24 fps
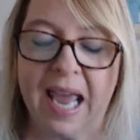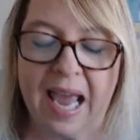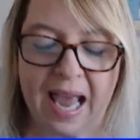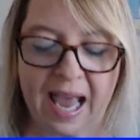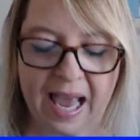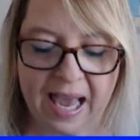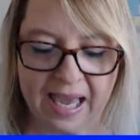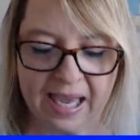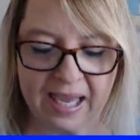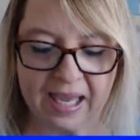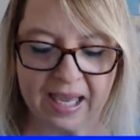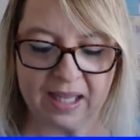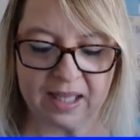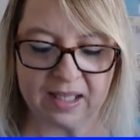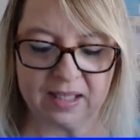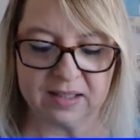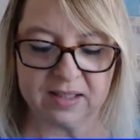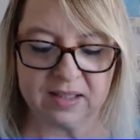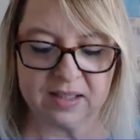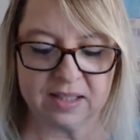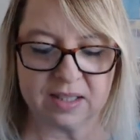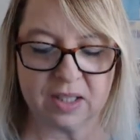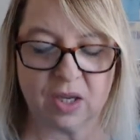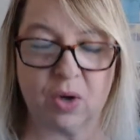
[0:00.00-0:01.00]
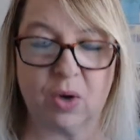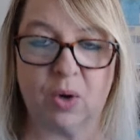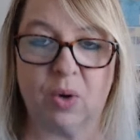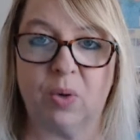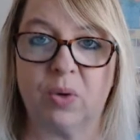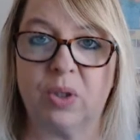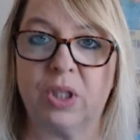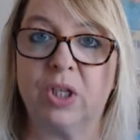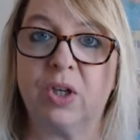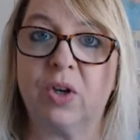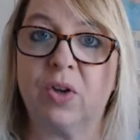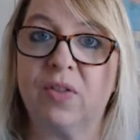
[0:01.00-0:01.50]
And so,
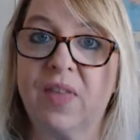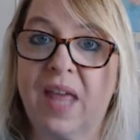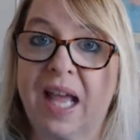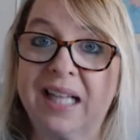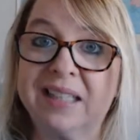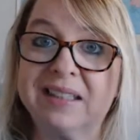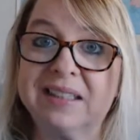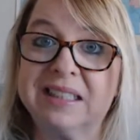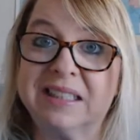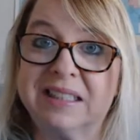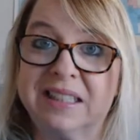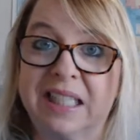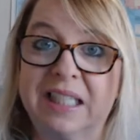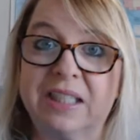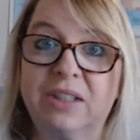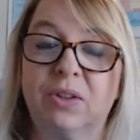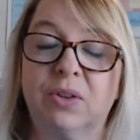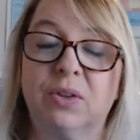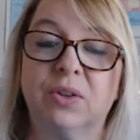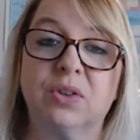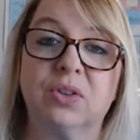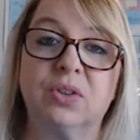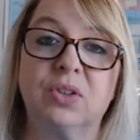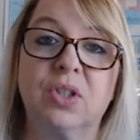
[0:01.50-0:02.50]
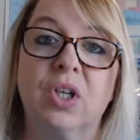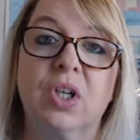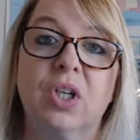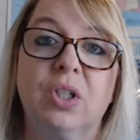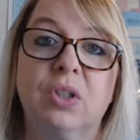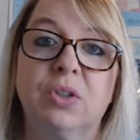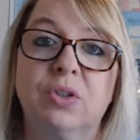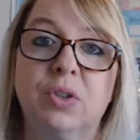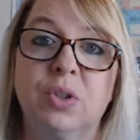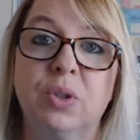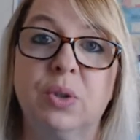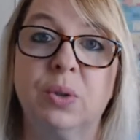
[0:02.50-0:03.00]
that signals
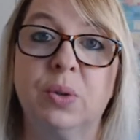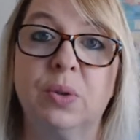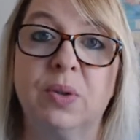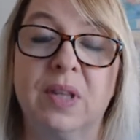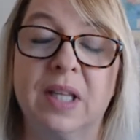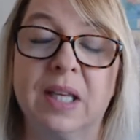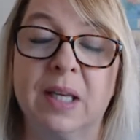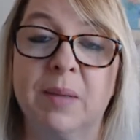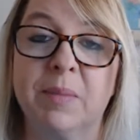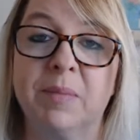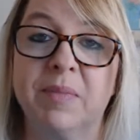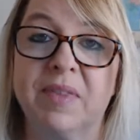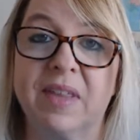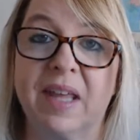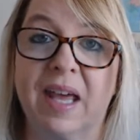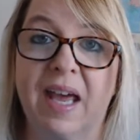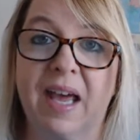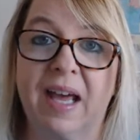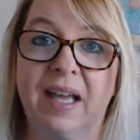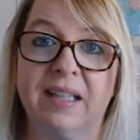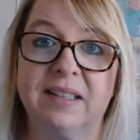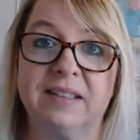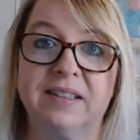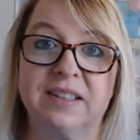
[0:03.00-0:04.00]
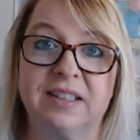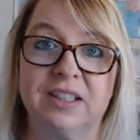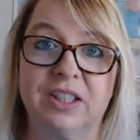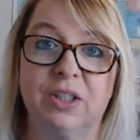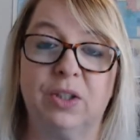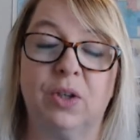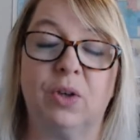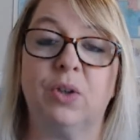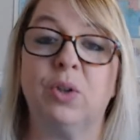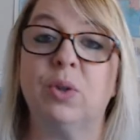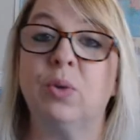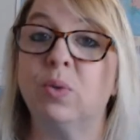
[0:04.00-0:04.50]
to them that,
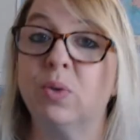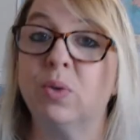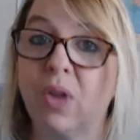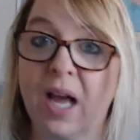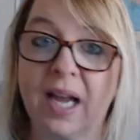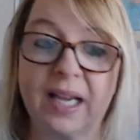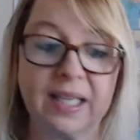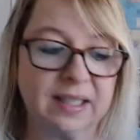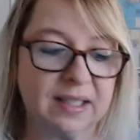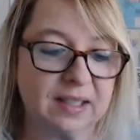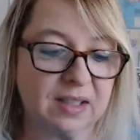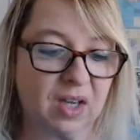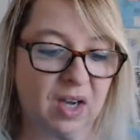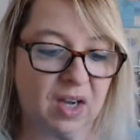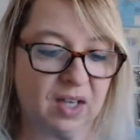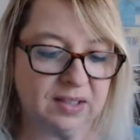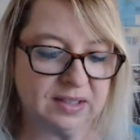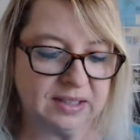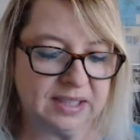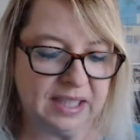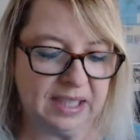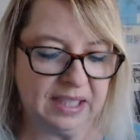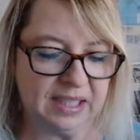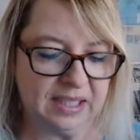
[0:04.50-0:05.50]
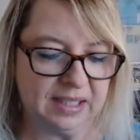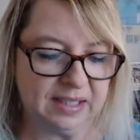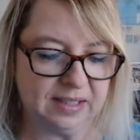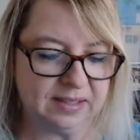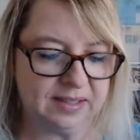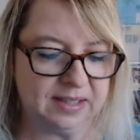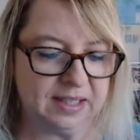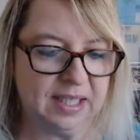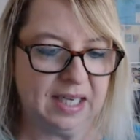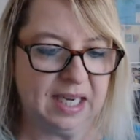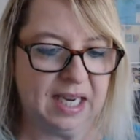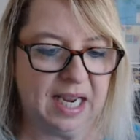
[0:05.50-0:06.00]
you like the
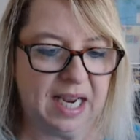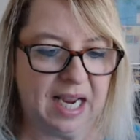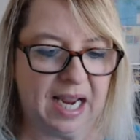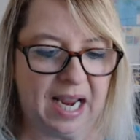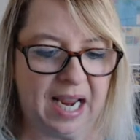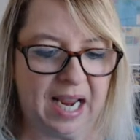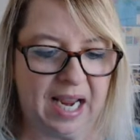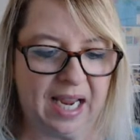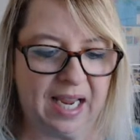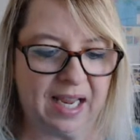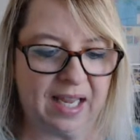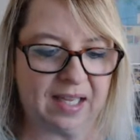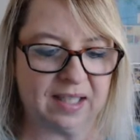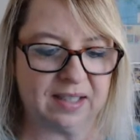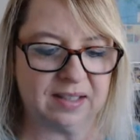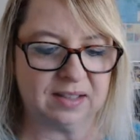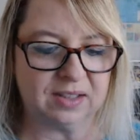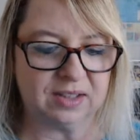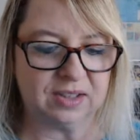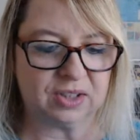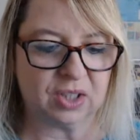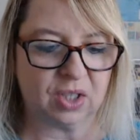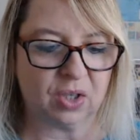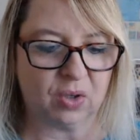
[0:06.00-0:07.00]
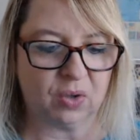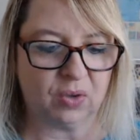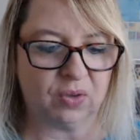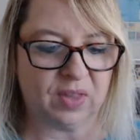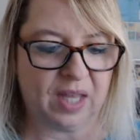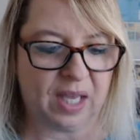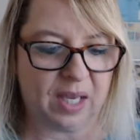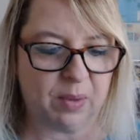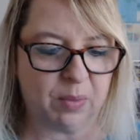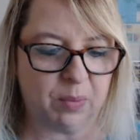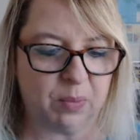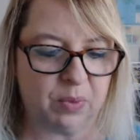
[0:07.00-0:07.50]
content, and so
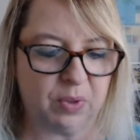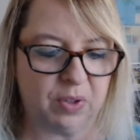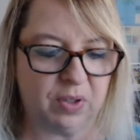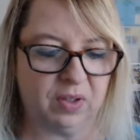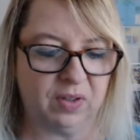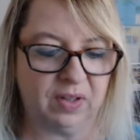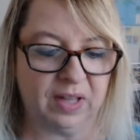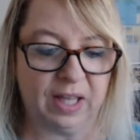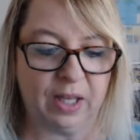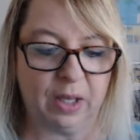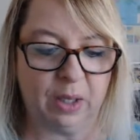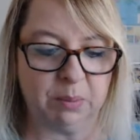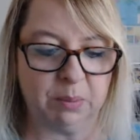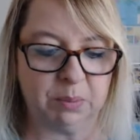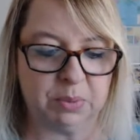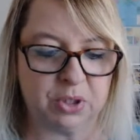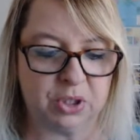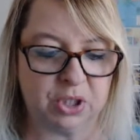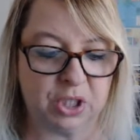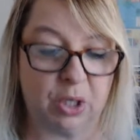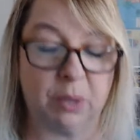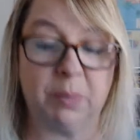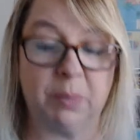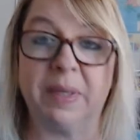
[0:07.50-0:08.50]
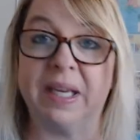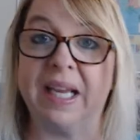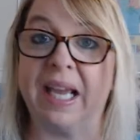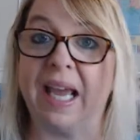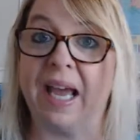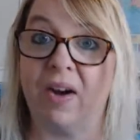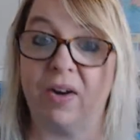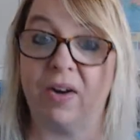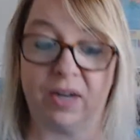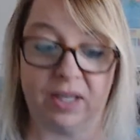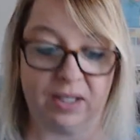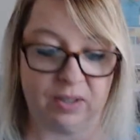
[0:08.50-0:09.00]
they will help share me
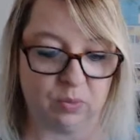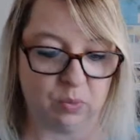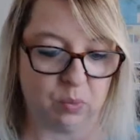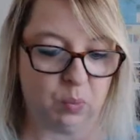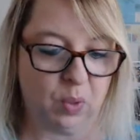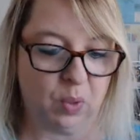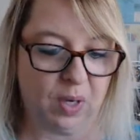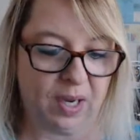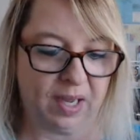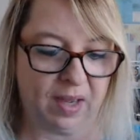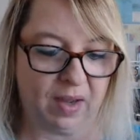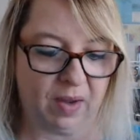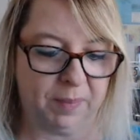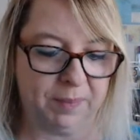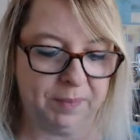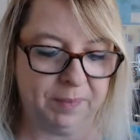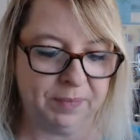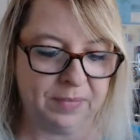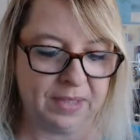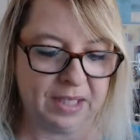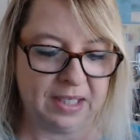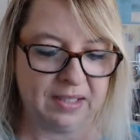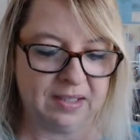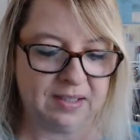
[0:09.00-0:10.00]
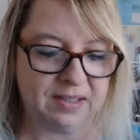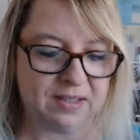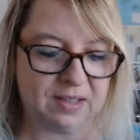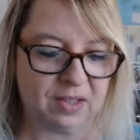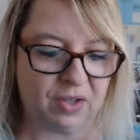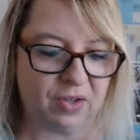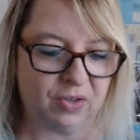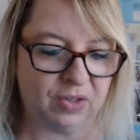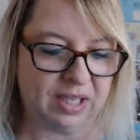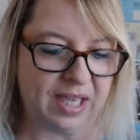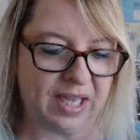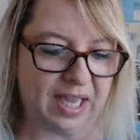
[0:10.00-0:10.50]
out as well.
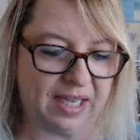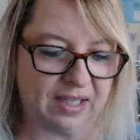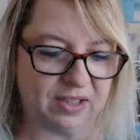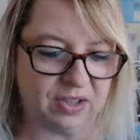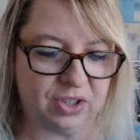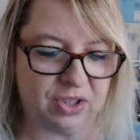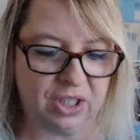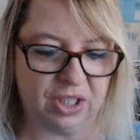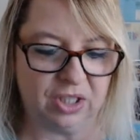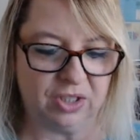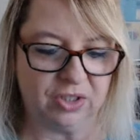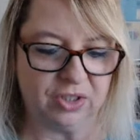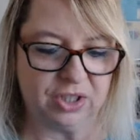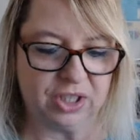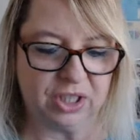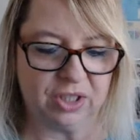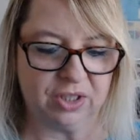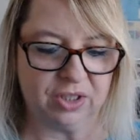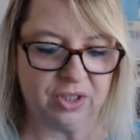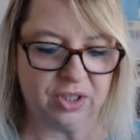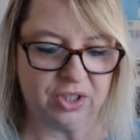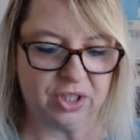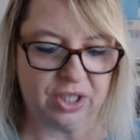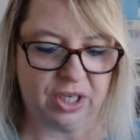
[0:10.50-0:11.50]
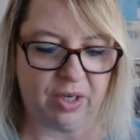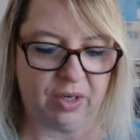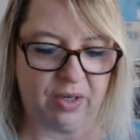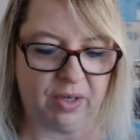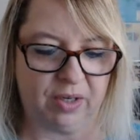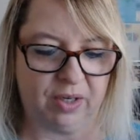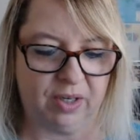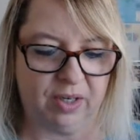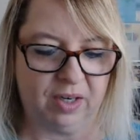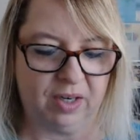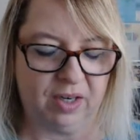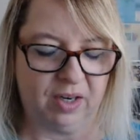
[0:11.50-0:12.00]
So yeah, share, share, share.
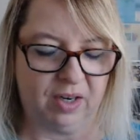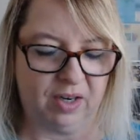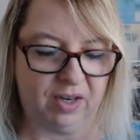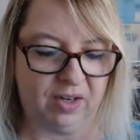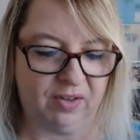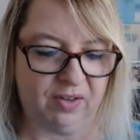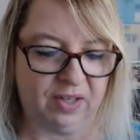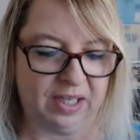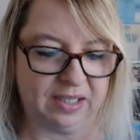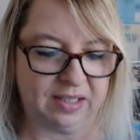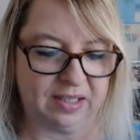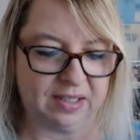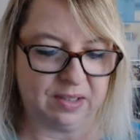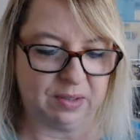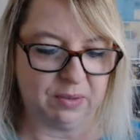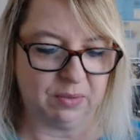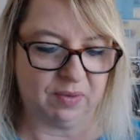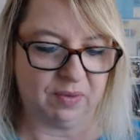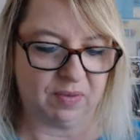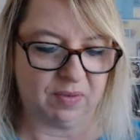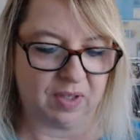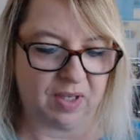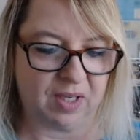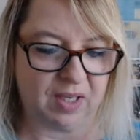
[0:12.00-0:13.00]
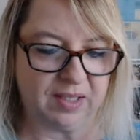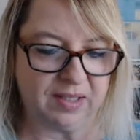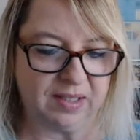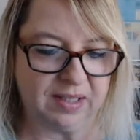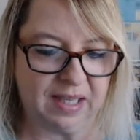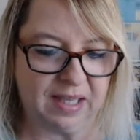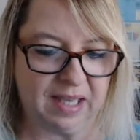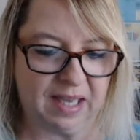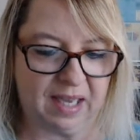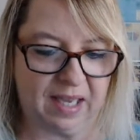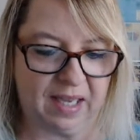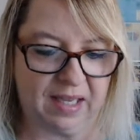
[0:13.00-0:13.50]
All right, so we've got
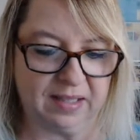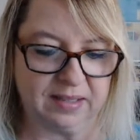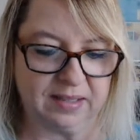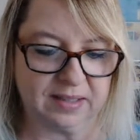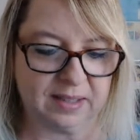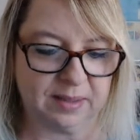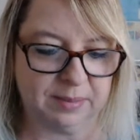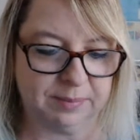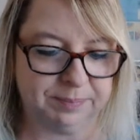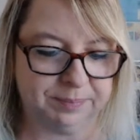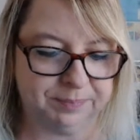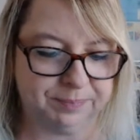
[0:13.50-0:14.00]
that.